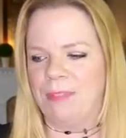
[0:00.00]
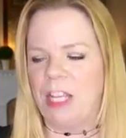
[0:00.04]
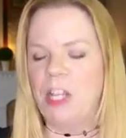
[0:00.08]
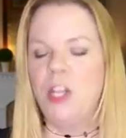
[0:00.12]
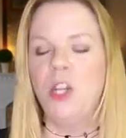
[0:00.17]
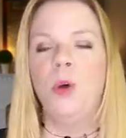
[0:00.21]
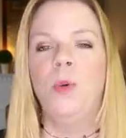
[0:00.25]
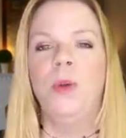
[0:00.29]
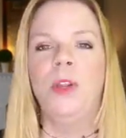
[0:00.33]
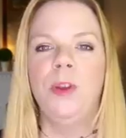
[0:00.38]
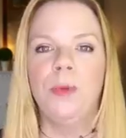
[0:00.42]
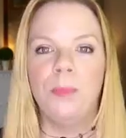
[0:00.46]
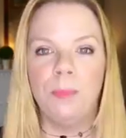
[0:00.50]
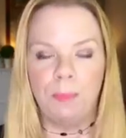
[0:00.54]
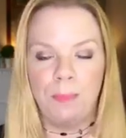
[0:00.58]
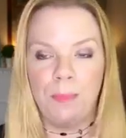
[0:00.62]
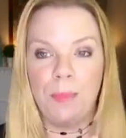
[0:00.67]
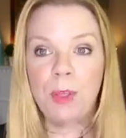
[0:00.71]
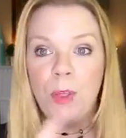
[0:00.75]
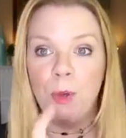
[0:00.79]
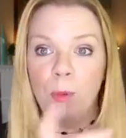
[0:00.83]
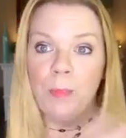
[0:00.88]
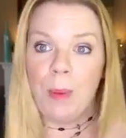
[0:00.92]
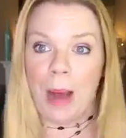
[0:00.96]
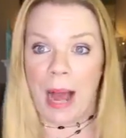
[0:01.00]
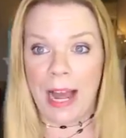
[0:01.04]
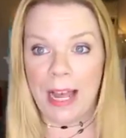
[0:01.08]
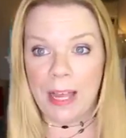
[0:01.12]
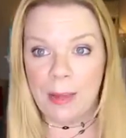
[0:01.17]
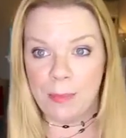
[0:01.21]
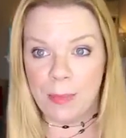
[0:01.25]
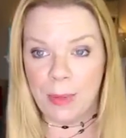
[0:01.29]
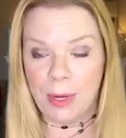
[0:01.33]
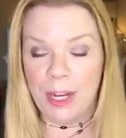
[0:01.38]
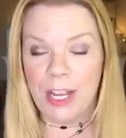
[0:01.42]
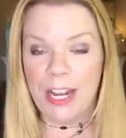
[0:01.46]
you know, when you buy
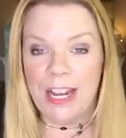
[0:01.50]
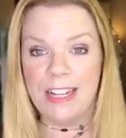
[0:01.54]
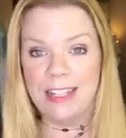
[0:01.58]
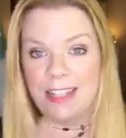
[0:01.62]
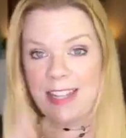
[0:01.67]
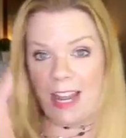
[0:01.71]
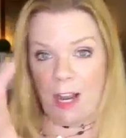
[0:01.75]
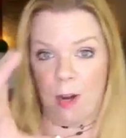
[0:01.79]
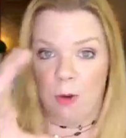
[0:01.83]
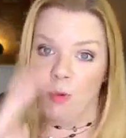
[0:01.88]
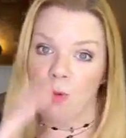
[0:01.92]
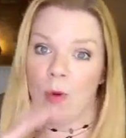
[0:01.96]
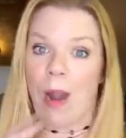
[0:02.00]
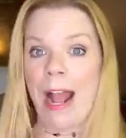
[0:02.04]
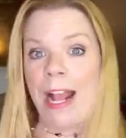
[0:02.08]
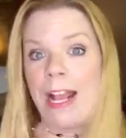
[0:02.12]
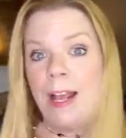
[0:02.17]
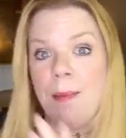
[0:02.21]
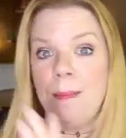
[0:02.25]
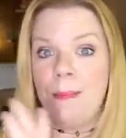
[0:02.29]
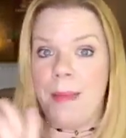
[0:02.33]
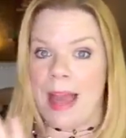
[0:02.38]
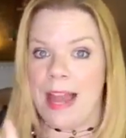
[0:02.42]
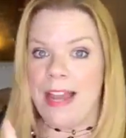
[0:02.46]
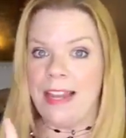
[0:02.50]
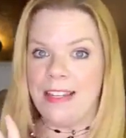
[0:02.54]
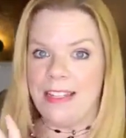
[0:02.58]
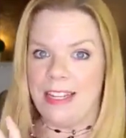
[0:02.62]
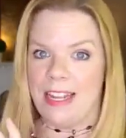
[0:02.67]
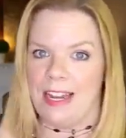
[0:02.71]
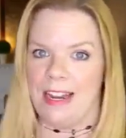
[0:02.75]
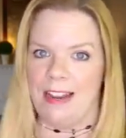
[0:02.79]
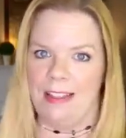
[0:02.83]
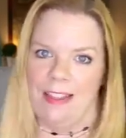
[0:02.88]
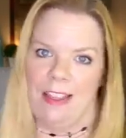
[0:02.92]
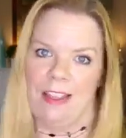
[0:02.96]
a book and it's like
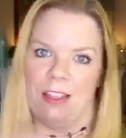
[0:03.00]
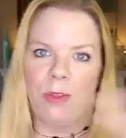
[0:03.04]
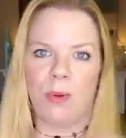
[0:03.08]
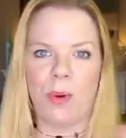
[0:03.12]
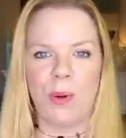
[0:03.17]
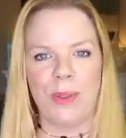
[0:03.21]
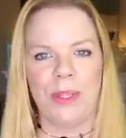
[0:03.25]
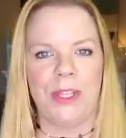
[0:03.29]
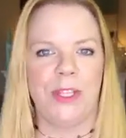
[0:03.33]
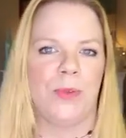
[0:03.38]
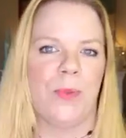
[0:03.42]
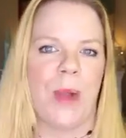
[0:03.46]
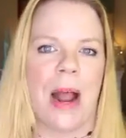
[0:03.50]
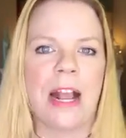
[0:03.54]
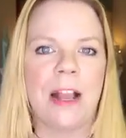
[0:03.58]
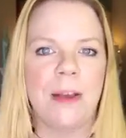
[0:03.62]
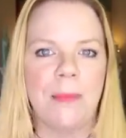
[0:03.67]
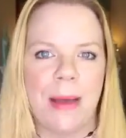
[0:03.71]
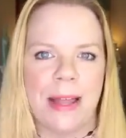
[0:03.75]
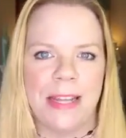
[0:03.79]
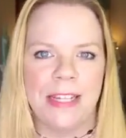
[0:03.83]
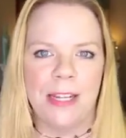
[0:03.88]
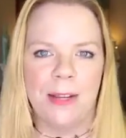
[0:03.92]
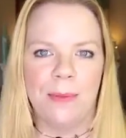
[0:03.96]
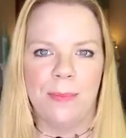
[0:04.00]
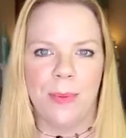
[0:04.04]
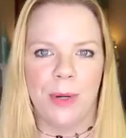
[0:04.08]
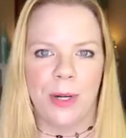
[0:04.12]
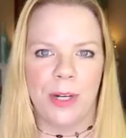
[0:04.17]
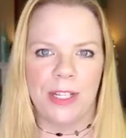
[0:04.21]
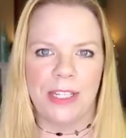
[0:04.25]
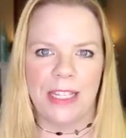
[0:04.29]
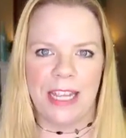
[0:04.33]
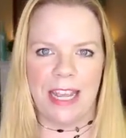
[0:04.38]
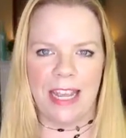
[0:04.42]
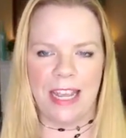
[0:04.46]
recommended and they throw these recommended
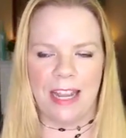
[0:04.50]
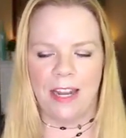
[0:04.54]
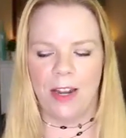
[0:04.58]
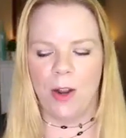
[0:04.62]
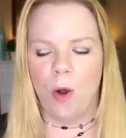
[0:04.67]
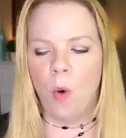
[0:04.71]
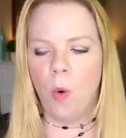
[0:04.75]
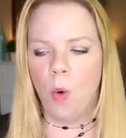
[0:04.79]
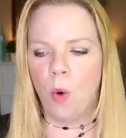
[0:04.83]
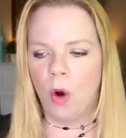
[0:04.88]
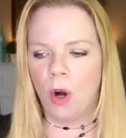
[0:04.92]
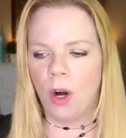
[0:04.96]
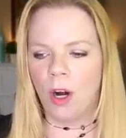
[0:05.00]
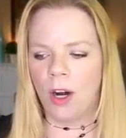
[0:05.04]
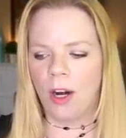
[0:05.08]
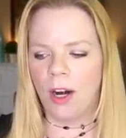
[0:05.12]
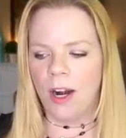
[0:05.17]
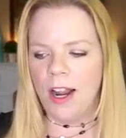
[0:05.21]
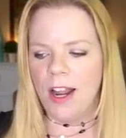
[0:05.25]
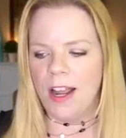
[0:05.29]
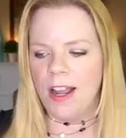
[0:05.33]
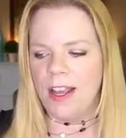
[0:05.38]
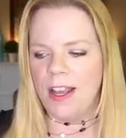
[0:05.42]
books in, or,